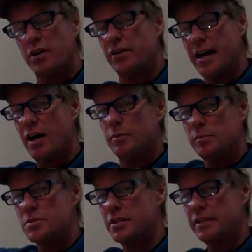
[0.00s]

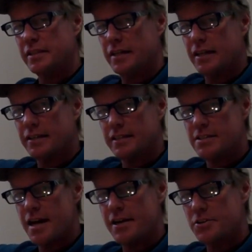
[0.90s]
albums in the
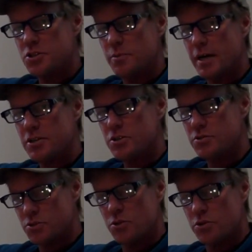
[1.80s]
entire
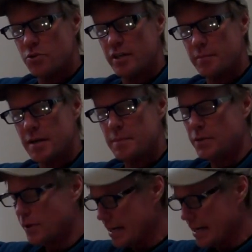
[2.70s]
2x2 unit might be right.